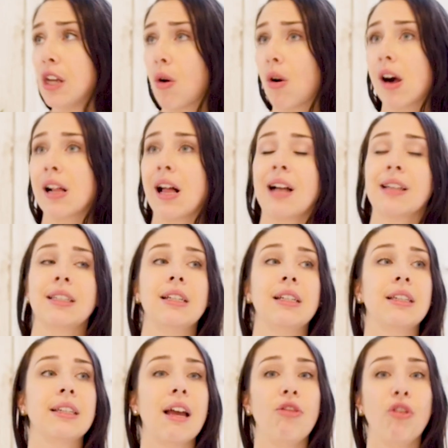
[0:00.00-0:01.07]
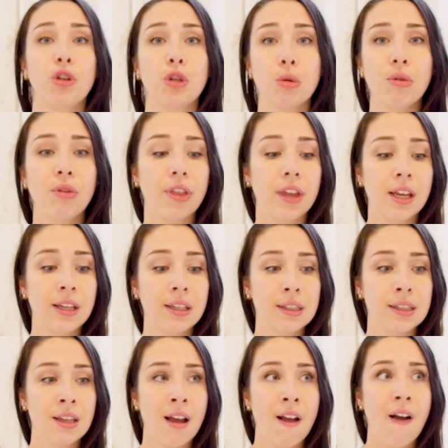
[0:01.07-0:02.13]
yoga classes. And the truth
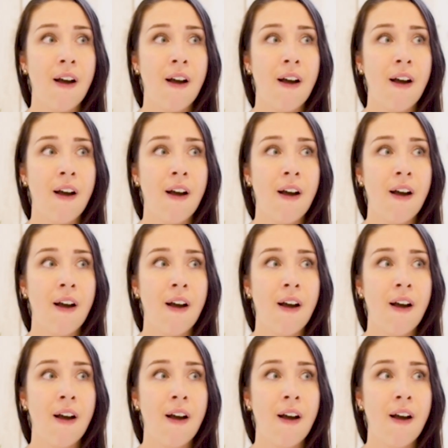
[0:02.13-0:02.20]
is,